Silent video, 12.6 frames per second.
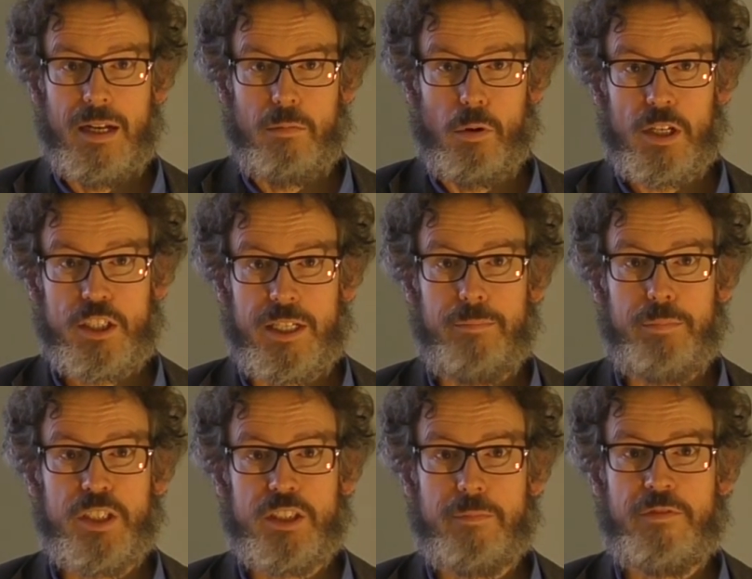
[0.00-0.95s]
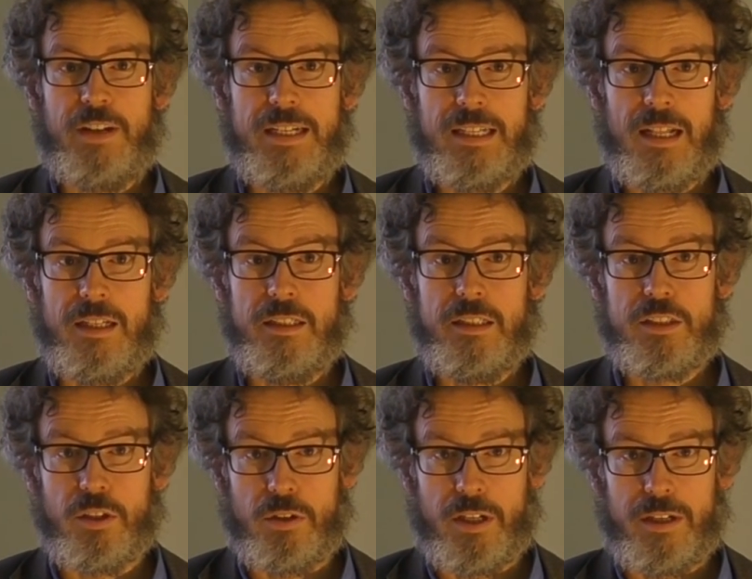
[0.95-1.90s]
a world championship final in
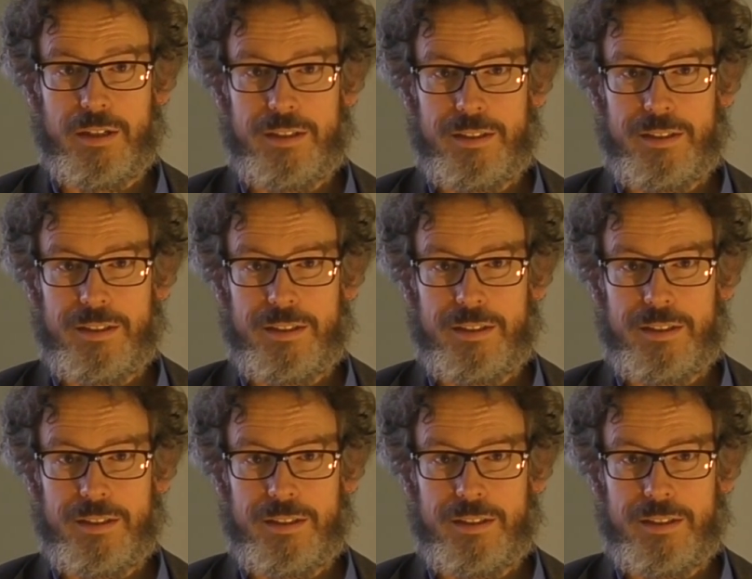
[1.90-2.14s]
soccer.